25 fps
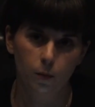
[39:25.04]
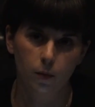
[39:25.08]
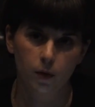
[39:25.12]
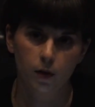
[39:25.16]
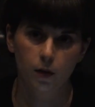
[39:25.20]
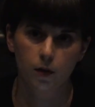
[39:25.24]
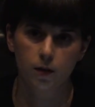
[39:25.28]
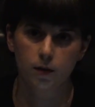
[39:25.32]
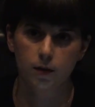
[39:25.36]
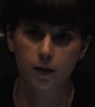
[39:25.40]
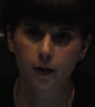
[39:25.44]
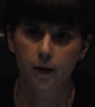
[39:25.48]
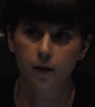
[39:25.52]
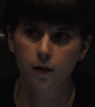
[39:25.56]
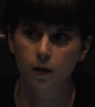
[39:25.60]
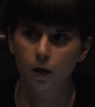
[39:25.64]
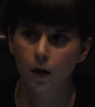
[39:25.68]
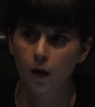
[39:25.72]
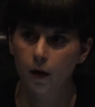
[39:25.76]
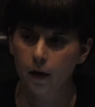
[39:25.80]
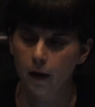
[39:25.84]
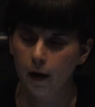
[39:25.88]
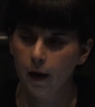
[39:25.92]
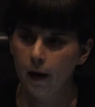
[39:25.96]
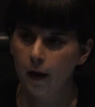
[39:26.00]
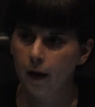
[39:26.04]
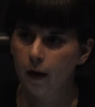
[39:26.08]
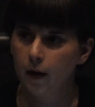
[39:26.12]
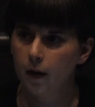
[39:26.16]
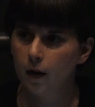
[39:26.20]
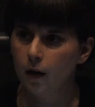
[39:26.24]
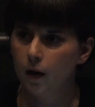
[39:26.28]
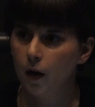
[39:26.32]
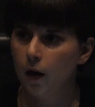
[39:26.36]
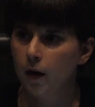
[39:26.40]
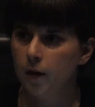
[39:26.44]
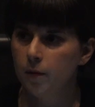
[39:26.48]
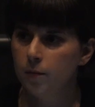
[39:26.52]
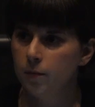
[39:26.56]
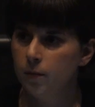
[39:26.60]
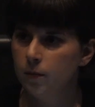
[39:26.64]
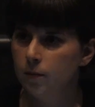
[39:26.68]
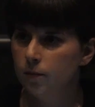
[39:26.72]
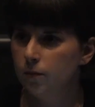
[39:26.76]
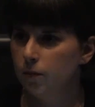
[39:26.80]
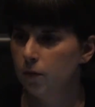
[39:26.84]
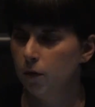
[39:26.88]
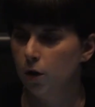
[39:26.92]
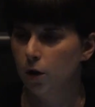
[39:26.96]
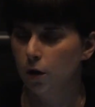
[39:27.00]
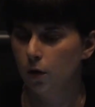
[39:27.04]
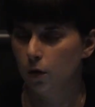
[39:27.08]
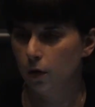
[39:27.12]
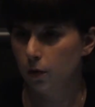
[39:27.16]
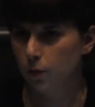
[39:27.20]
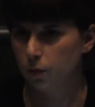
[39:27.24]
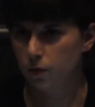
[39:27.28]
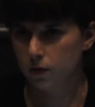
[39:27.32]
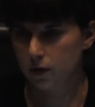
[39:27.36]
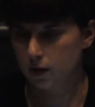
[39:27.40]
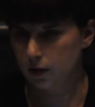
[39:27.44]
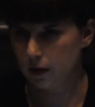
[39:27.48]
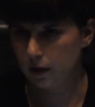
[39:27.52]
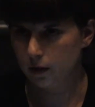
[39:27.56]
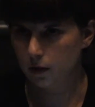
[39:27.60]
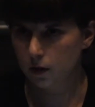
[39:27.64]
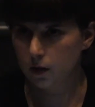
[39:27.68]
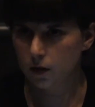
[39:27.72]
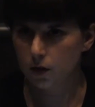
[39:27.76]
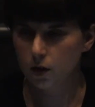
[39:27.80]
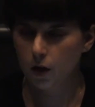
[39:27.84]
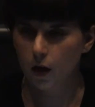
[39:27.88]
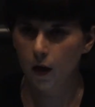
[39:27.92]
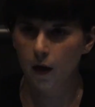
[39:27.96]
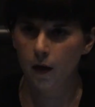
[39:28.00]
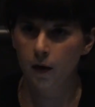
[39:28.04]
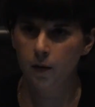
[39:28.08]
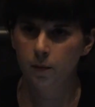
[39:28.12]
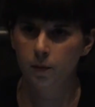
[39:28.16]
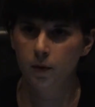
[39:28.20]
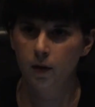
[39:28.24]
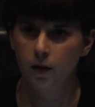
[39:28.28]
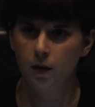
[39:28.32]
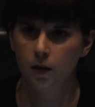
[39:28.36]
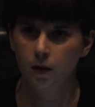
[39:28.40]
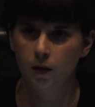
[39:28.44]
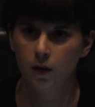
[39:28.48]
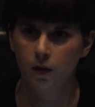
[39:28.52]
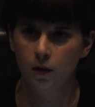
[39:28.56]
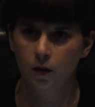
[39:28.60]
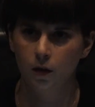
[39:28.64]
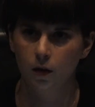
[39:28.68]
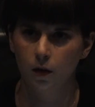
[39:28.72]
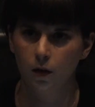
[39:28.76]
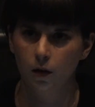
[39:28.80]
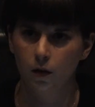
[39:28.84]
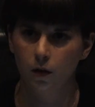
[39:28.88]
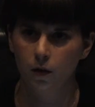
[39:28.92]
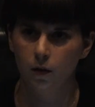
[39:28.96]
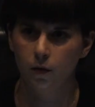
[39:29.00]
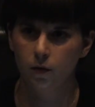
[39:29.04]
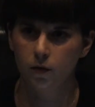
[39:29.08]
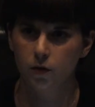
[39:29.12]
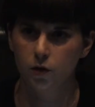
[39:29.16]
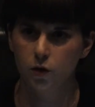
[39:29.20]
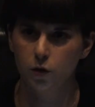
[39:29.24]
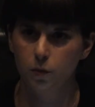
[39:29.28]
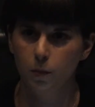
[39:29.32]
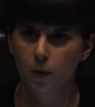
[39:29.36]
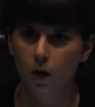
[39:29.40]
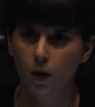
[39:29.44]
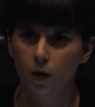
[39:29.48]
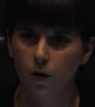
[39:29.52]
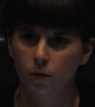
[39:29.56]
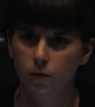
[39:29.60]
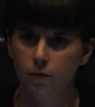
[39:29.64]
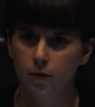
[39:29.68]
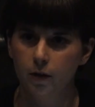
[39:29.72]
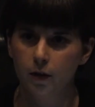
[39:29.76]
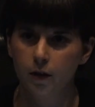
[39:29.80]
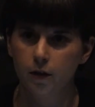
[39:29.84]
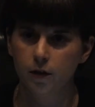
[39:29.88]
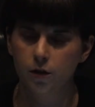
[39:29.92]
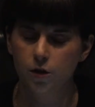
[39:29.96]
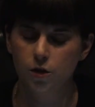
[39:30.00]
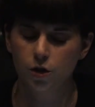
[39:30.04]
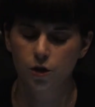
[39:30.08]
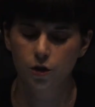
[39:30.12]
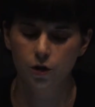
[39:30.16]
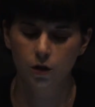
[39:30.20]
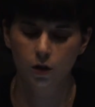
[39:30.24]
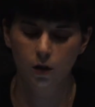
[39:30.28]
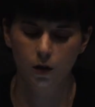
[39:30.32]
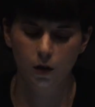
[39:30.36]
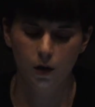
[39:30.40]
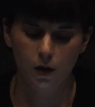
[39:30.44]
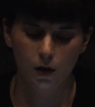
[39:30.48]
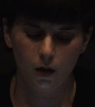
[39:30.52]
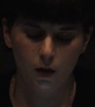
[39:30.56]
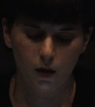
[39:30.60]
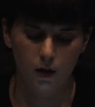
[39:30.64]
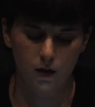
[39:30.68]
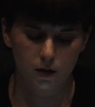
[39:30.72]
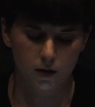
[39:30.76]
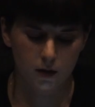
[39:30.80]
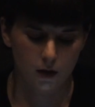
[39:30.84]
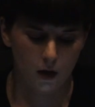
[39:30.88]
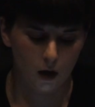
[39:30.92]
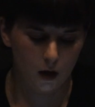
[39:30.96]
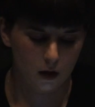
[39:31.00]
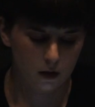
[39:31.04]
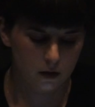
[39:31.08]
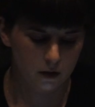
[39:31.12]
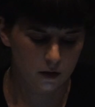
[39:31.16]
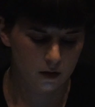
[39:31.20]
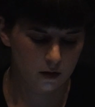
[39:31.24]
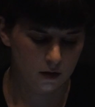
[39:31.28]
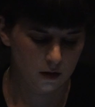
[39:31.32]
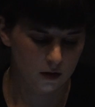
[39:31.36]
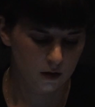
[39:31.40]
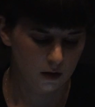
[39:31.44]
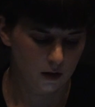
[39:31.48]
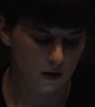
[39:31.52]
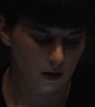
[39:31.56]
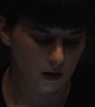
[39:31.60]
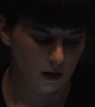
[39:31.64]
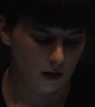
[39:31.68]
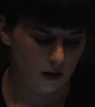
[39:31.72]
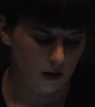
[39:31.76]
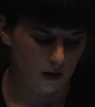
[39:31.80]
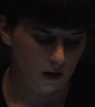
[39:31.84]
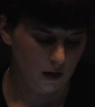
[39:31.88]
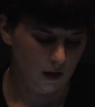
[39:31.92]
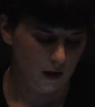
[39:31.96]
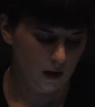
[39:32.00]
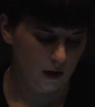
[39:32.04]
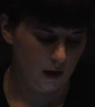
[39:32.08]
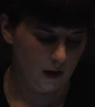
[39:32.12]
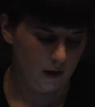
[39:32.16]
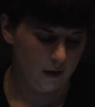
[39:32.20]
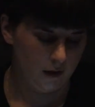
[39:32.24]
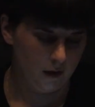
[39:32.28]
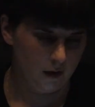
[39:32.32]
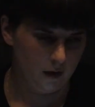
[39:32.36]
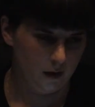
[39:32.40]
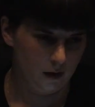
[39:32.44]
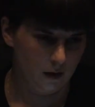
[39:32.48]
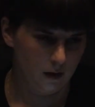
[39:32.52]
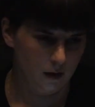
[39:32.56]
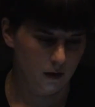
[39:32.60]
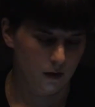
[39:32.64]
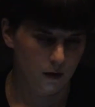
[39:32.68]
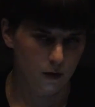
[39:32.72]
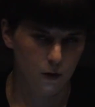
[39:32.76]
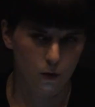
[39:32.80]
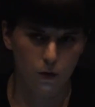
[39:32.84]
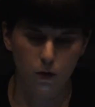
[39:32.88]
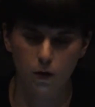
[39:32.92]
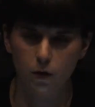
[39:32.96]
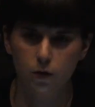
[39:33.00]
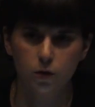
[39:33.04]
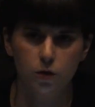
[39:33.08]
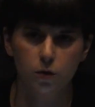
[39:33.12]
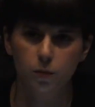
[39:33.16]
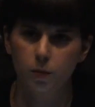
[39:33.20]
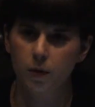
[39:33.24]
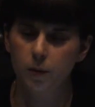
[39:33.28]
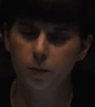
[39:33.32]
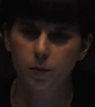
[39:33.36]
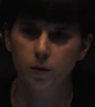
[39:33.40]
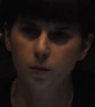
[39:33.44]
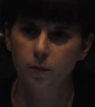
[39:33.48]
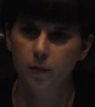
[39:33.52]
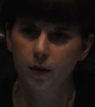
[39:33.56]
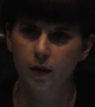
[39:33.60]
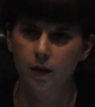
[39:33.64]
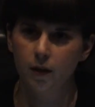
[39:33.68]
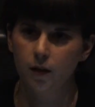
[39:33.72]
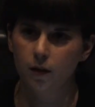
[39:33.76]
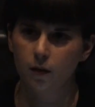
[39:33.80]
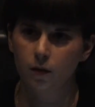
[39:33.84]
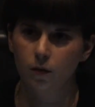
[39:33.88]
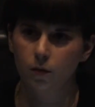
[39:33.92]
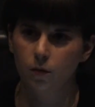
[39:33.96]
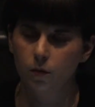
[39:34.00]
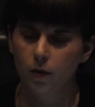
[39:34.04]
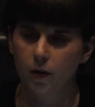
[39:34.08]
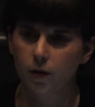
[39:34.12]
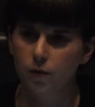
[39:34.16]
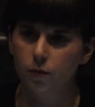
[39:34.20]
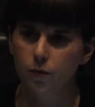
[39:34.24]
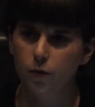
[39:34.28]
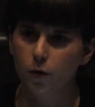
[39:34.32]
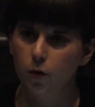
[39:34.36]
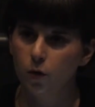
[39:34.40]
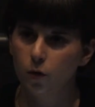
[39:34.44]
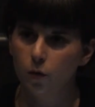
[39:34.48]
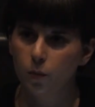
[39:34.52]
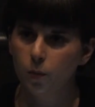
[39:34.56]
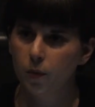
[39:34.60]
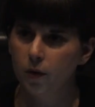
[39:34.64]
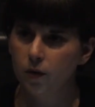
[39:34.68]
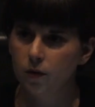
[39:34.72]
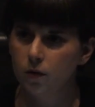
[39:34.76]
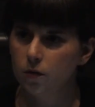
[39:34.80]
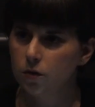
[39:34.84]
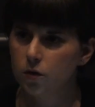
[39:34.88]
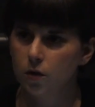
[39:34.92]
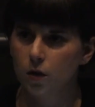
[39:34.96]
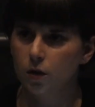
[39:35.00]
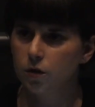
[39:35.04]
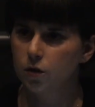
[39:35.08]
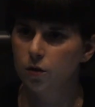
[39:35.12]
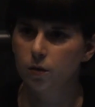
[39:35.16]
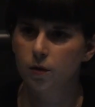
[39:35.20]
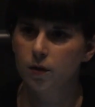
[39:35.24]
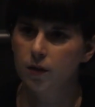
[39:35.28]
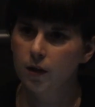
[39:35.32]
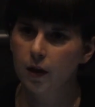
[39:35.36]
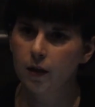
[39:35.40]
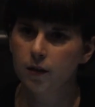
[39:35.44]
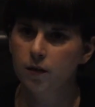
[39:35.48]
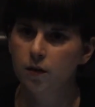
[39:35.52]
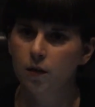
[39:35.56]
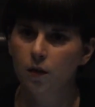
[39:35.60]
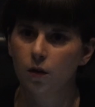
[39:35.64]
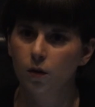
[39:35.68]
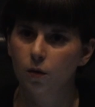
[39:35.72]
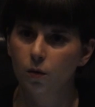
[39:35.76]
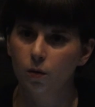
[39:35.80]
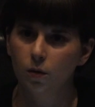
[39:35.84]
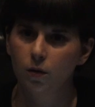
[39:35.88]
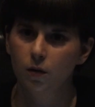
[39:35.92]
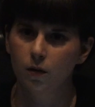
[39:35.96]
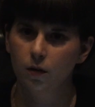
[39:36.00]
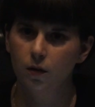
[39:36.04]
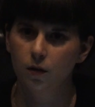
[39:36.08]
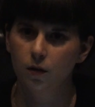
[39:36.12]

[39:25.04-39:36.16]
Because I thought, hey, I was at the time in a small village in Scotland, and there are loads of people making great food, but there's also a Tesco.